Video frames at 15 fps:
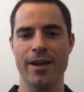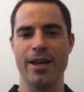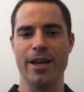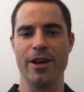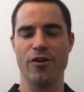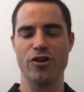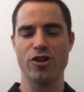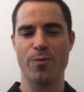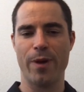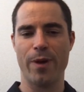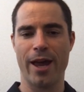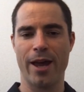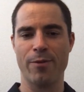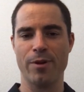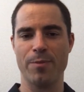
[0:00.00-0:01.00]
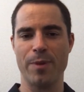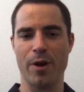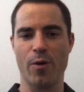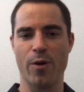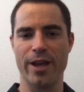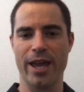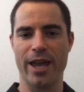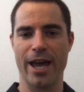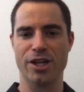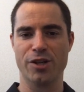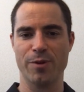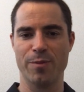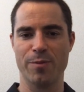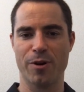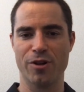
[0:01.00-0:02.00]
here in Japan with Bitcoin Cash
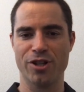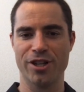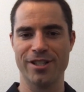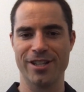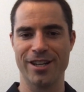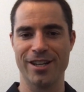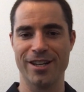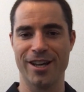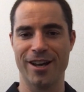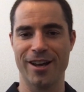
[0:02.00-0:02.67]
and with merchants. And